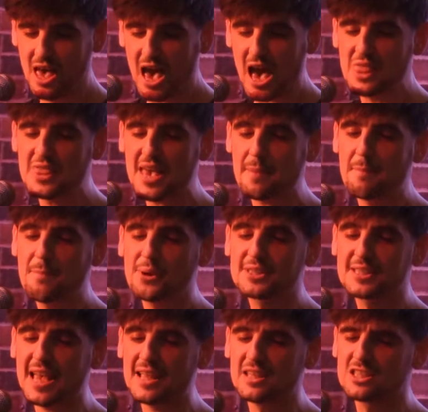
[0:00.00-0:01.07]
And then
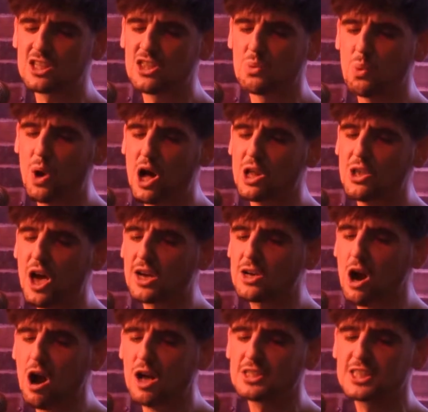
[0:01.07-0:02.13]
pretend to the world I
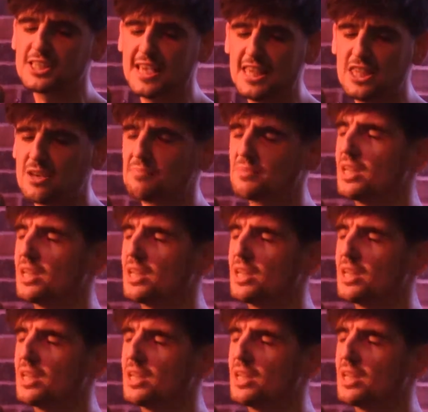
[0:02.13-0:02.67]
can't see them,